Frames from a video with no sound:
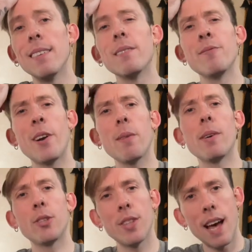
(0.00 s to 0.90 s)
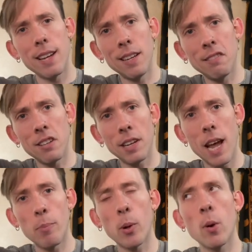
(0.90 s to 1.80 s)
very much that. And Sun
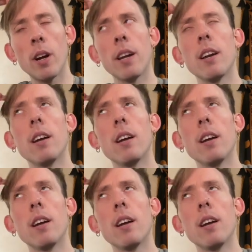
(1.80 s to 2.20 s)
Capricorn,